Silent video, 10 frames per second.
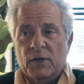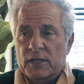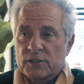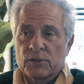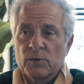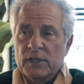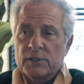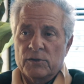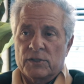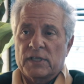But as soon
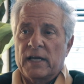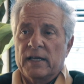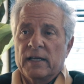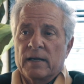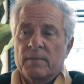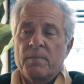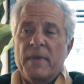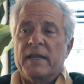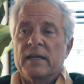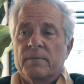as you say,
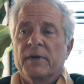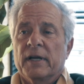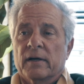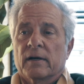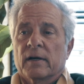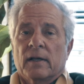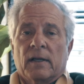make it bigger,